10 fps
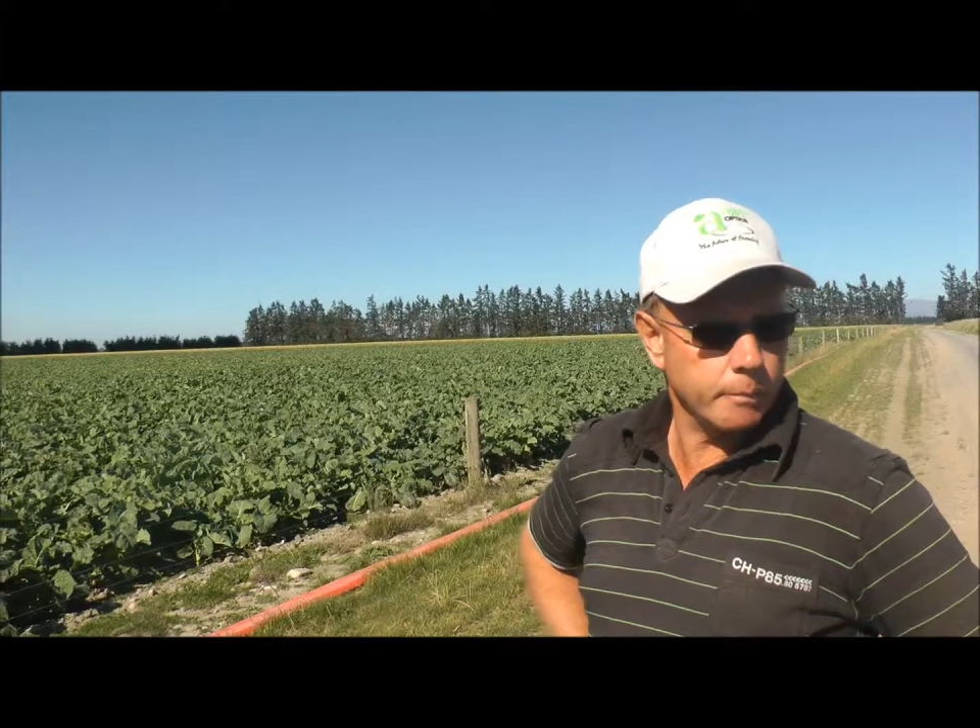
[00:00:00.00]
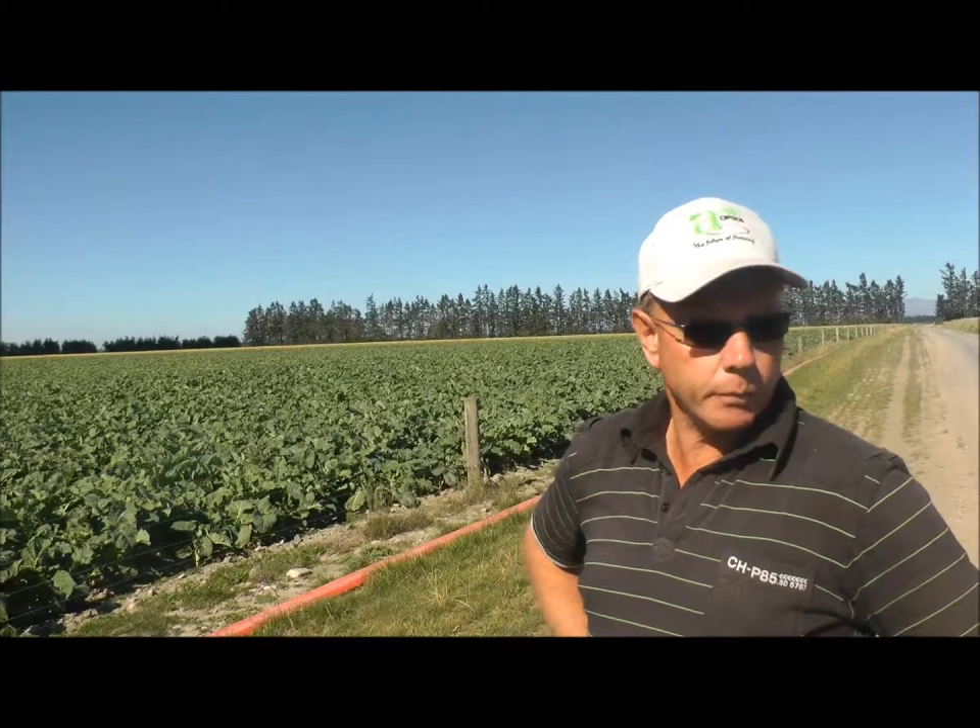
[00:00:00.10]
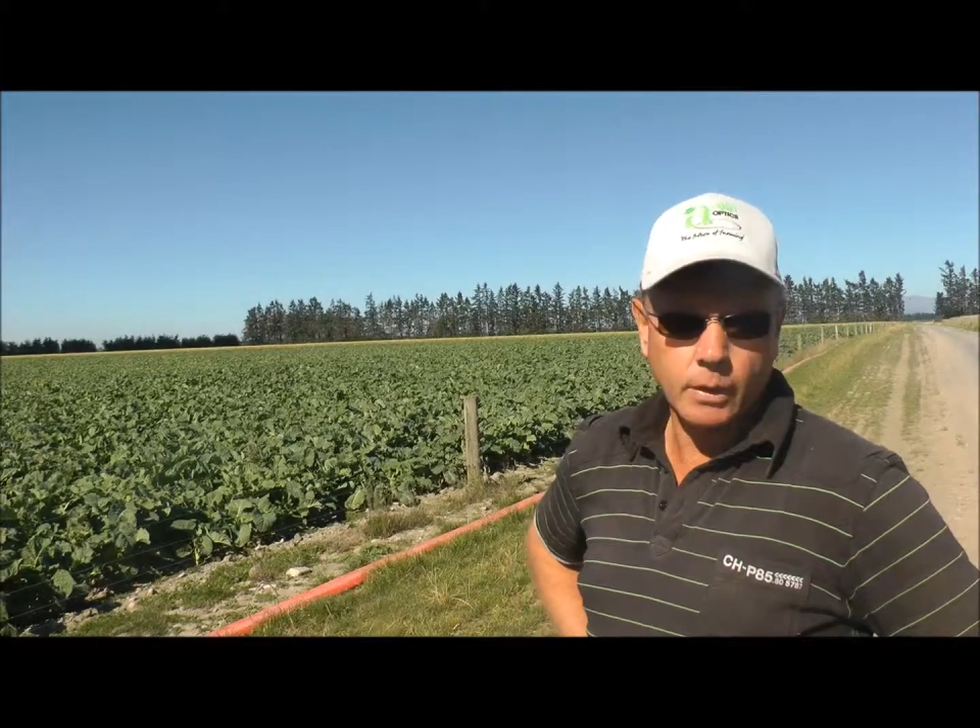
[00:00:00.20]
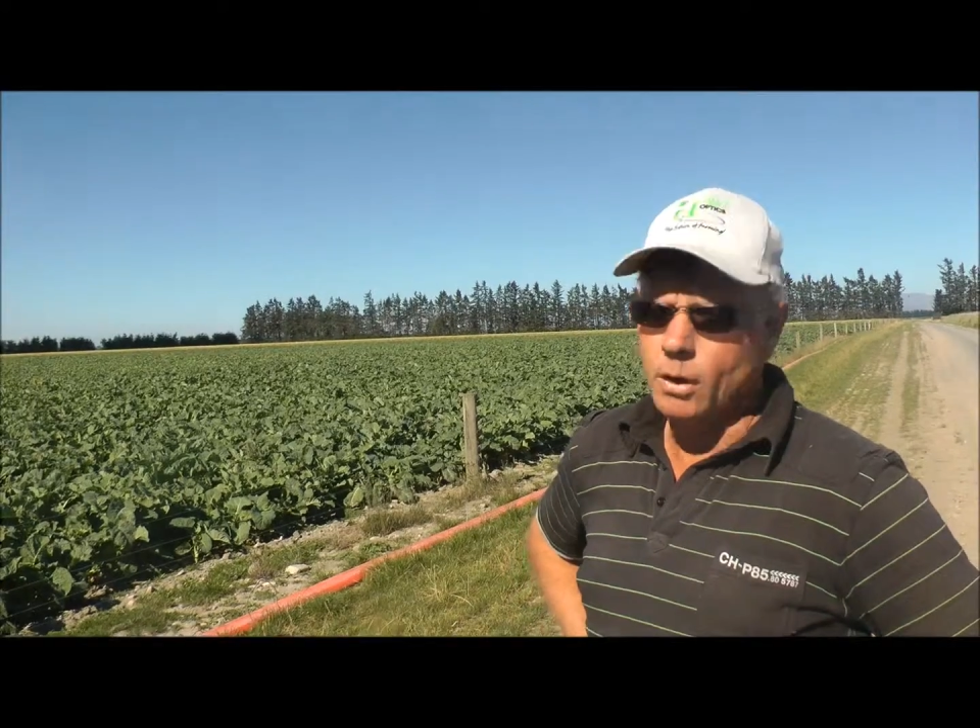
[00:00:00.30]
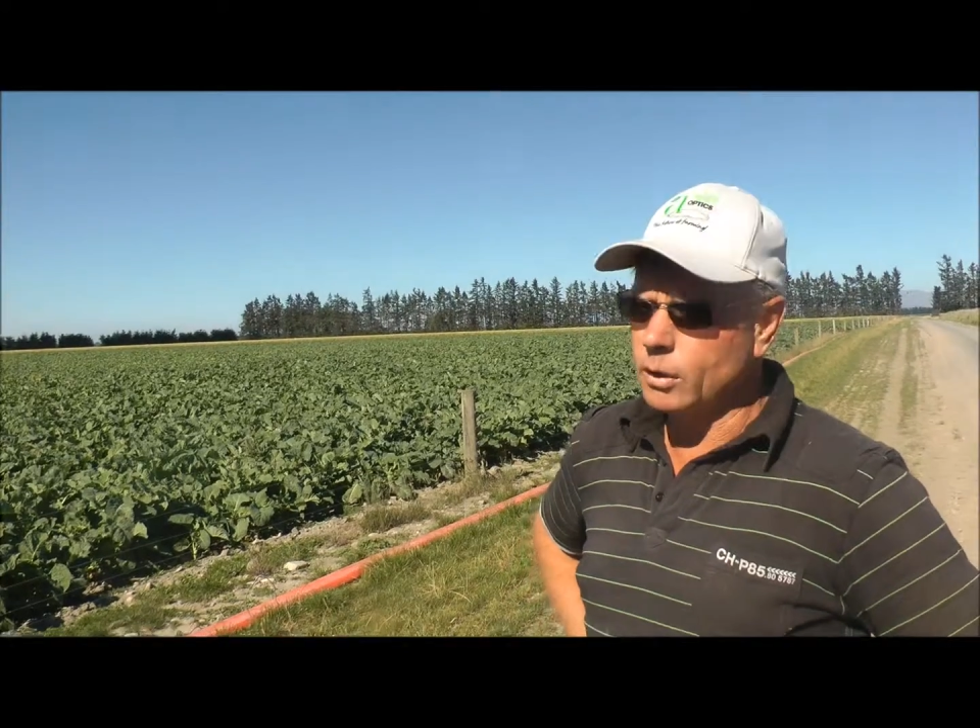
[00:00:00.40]

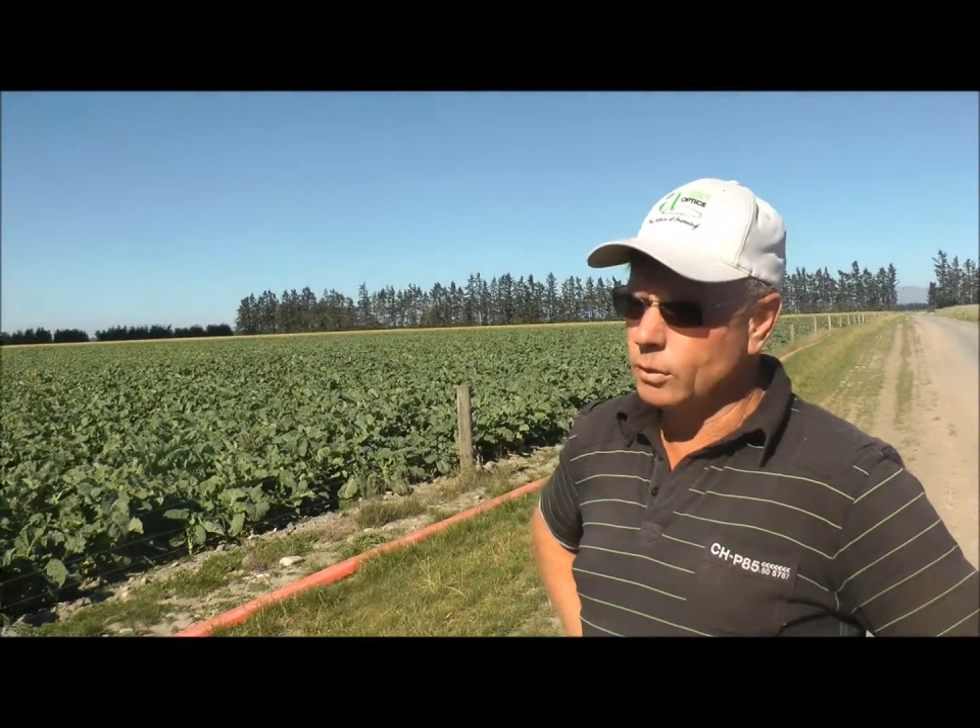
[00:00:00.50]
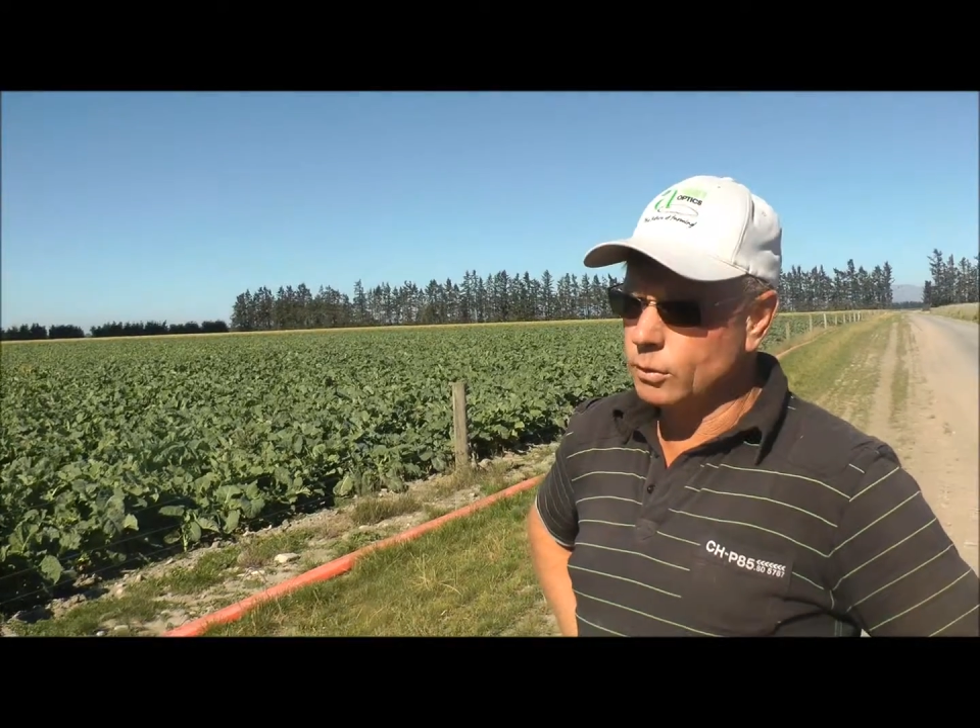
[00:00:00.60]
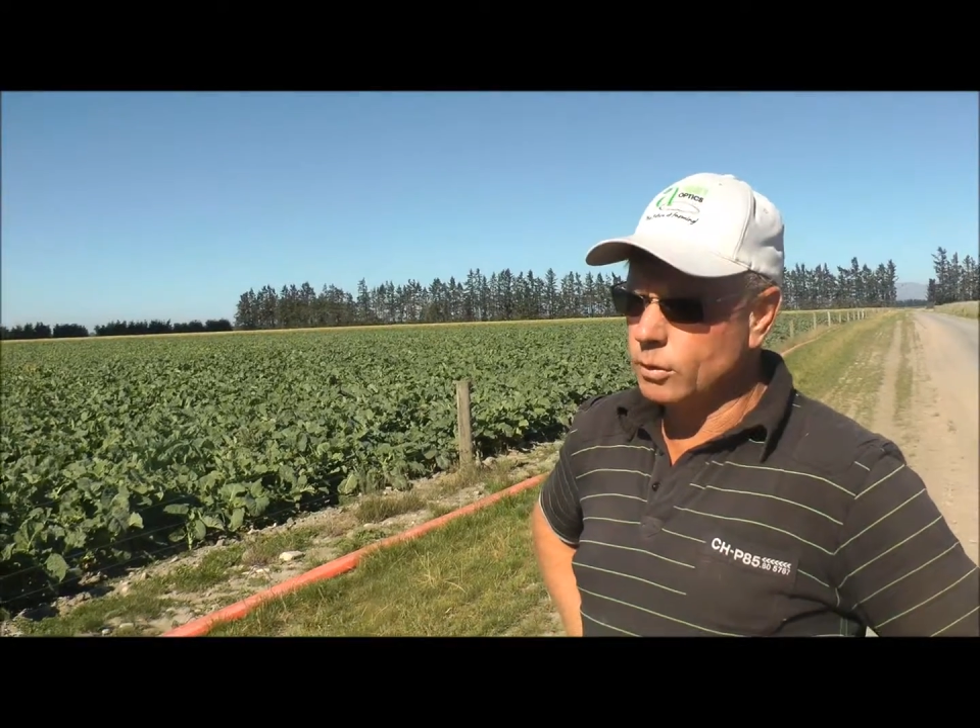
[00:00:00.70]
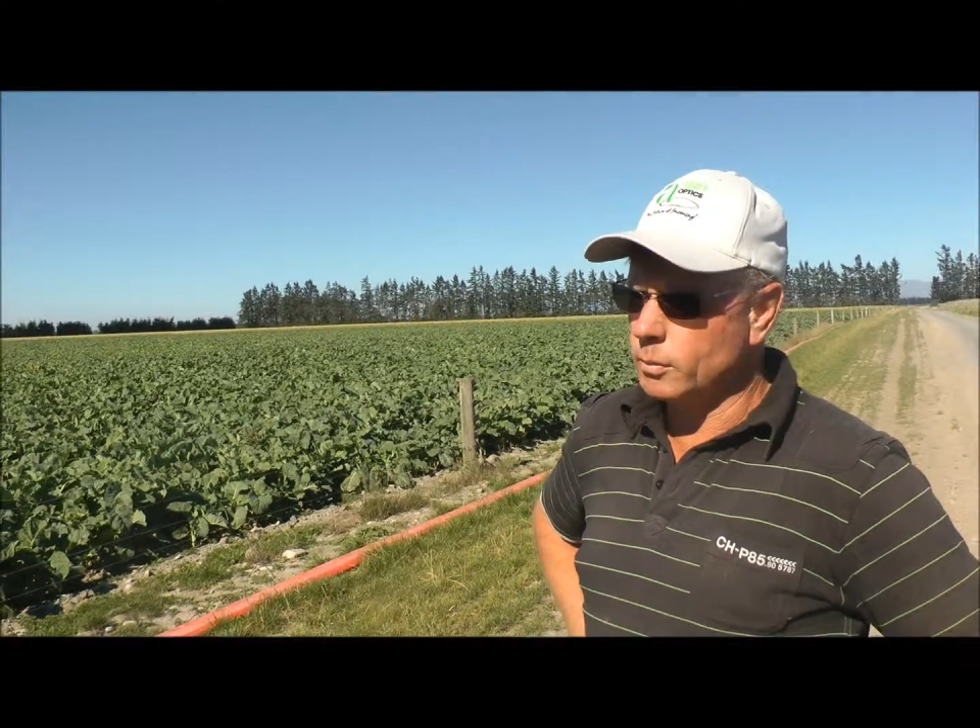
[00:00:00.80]
I can look